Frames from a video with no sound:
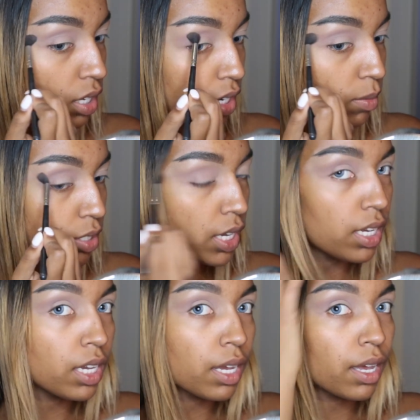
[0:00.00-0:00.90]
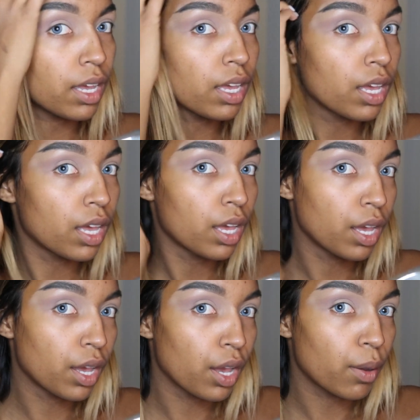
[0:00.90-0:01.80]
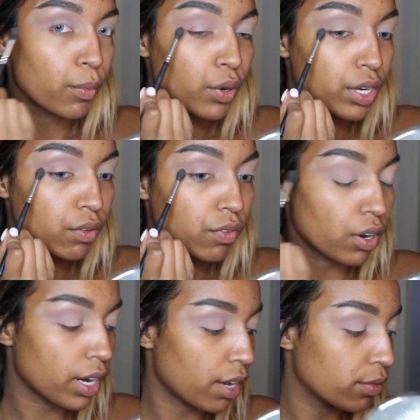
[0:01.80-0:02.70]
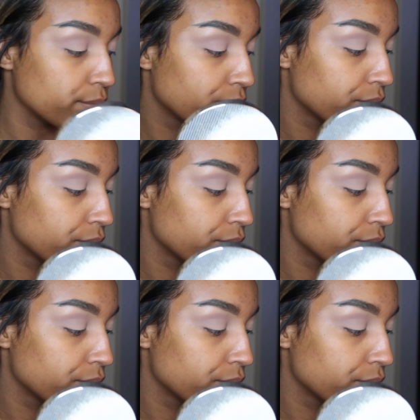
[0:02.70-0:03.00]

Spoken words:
And I'm taking it pretty far out.